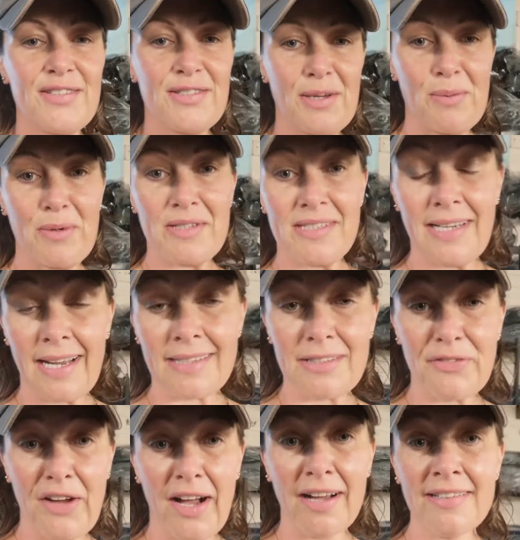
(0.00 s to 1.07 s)
So what's
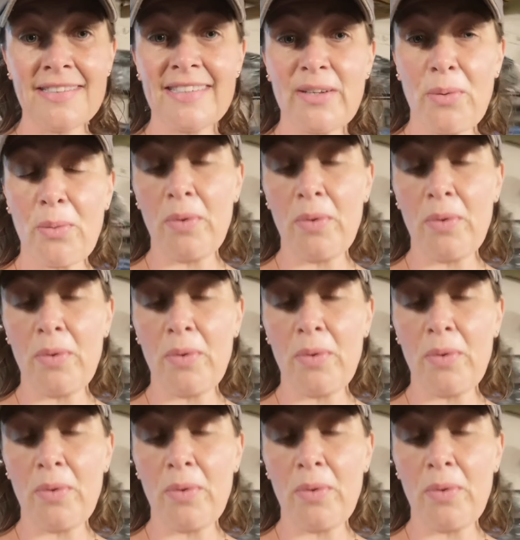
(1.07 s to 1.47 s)
next for HUSK?